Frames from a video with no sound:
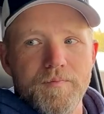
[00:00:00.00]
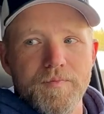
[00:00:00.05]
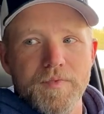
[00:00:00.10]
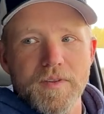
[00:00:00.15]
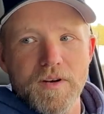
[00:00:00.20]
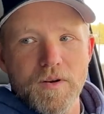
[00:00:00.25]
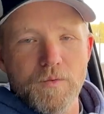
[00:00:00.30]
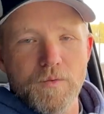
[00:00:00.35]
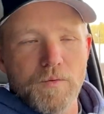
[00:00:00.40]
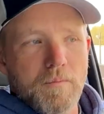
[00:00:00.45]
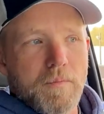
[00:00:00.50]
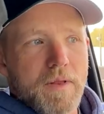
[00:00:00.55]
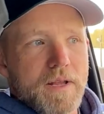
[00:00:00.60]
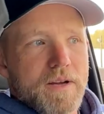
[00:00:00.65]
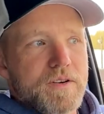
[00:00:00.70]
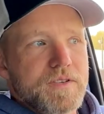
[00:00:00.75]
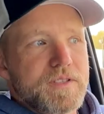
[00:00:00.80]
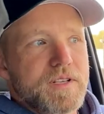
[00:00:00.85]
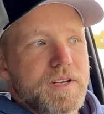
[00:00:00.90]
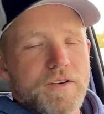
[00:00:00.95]
You know, when
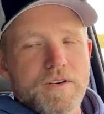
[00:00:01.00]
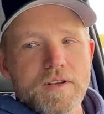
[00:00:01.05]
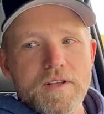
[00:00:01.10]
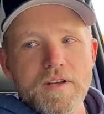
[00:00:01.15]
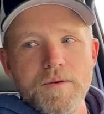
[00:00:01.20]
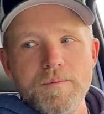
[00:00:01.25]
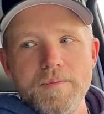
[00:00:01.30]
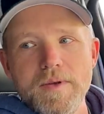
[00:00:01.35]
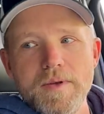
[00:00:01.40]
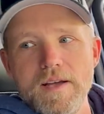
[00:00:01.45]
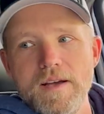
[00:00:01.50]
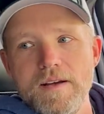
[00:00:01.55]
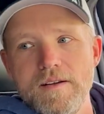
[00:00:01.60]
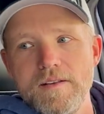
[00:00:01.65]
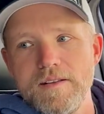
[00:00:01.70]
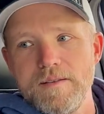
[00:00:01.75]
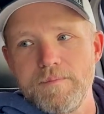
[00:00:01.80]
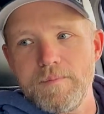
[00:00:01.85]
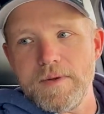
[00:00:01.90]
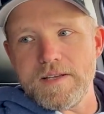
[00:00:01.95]
Blair's here to help me
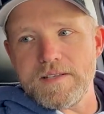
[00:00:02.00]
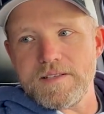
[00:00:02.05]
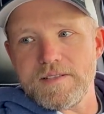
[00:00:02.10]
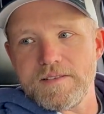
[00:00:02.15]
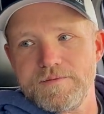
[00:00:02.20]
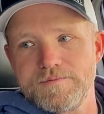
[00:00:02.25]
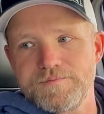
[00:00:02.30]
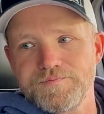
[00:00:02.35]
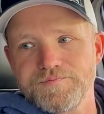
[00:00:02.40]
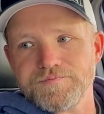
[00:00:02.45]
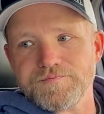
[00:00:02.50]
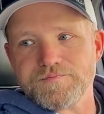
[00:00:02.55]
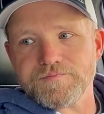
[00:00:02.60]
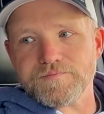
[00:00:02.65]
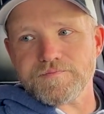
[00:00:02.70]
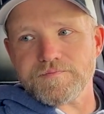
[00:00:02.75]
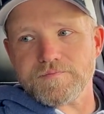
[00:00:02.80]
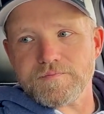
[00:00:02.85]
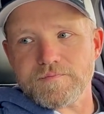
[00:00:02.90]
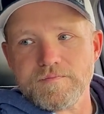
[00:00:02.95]
out, it makes
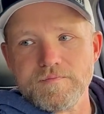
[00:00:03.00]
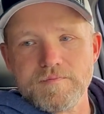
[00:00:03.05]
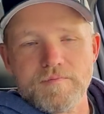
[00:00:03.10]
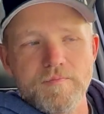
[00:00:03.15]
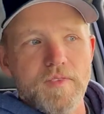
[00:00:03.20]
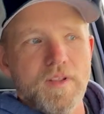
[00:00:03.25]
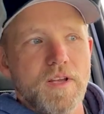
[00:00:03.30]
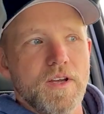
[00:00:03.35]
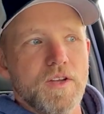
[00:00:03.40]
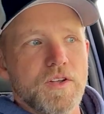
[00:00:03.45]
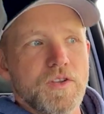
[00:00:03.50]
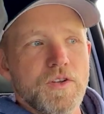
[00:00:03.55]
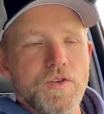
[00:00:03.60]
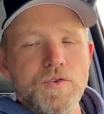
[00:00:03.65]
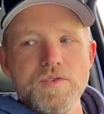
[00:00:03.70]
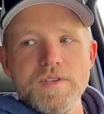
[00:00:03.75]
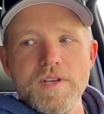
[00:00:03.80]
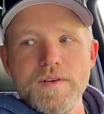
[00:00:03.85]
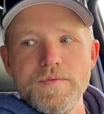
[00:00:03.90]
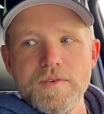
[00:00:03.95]
a
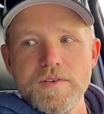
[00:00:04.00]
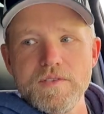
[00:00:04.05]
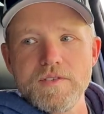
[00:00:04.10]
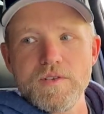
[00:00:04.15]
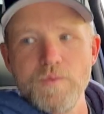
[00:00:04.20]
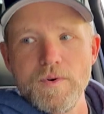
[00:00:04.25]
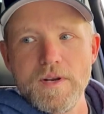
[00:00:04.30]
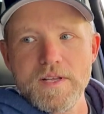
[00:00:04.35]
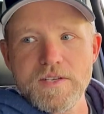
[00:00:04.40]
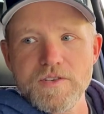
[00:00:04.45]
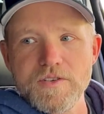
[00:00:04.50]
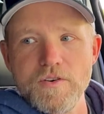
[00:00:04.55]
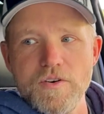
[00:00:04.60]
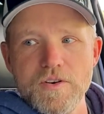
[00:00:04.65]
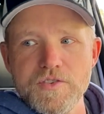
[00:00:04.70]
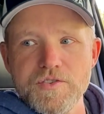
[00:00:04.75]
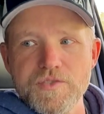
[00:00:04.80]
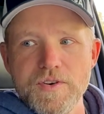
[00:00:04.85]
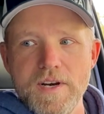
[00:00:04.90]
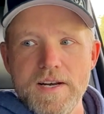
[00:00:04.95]
huge difference. So when I
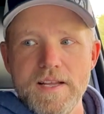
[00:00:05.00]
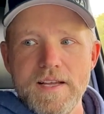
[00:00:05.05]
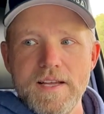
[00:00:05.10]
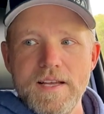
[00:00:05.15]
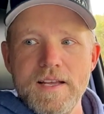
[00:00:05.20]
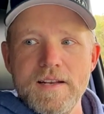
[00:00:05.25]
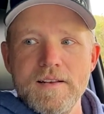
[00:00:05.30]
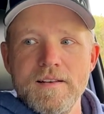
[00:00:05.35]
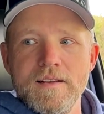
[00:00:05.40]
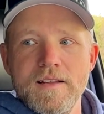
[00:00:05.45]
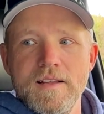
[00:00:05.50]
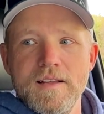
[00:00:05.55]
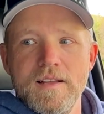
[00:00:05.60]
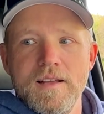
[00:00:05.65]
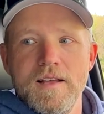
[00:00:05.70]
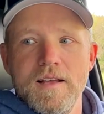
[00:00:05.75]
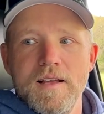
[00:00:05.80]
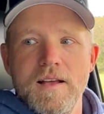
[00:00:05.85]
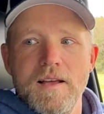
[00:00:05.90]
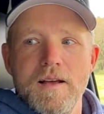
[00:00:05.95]
start straight again,
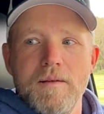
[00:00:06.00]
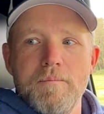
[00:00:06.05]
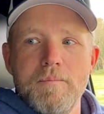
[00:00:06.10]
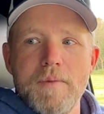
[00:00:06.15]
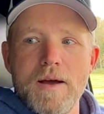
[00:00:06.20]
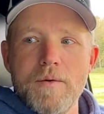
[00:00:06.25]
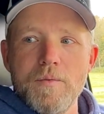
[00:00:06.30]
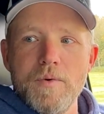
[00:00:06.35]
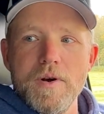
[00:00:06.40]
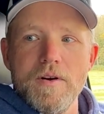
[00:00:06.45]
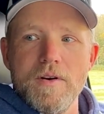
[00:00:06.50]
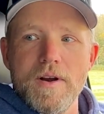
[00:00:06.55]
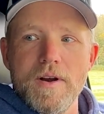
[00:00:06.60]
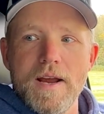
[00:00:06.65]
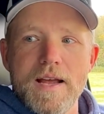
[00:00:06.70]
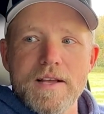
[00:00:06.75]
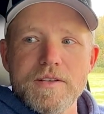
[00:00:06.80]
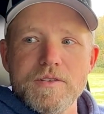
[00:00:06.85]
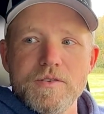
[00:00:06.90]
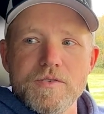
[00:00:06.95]
my rear
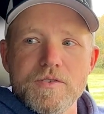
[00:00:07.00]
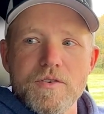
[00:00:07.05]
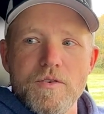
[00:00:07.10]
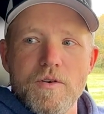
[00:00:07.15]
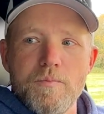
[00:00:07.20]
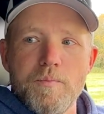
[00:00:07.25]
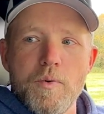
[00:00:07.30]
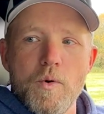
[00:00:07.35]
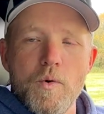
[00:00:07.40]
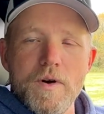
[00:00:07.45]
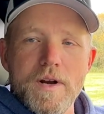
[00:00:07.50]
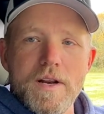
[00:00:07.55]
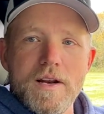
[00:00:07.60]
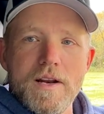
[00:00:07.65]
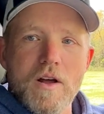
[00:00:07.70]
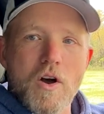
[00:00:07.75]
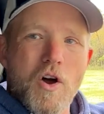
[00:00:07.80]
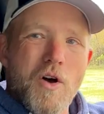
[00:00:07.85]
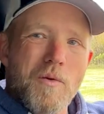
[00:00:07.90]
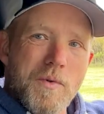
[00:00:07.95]
axles are pointed
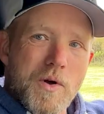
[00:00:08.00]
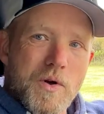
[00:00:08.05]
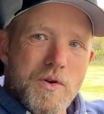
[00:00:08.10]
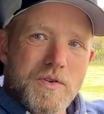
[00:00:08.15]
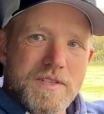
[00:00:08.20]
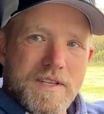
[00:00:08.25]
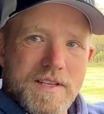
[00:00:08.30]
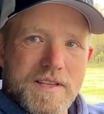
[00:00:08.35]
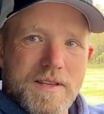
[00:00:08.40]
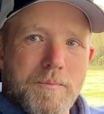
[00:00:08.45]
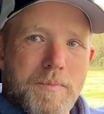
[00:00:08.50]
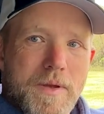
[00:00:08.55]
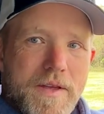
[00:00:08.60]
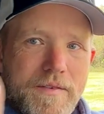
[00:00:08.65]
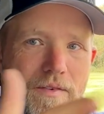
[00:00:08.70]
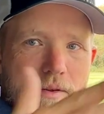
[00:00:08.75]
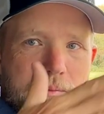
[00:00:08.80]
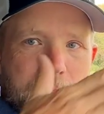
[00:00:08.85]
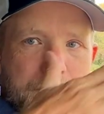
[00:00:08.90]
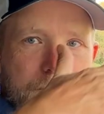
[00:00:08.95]
almost at the
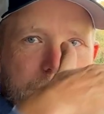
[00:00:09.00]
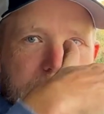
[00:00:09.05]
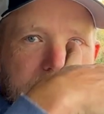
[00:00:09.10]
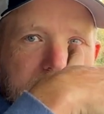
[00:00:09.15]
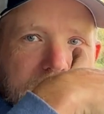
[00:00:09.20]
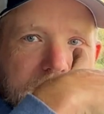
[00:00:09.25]
pivot point,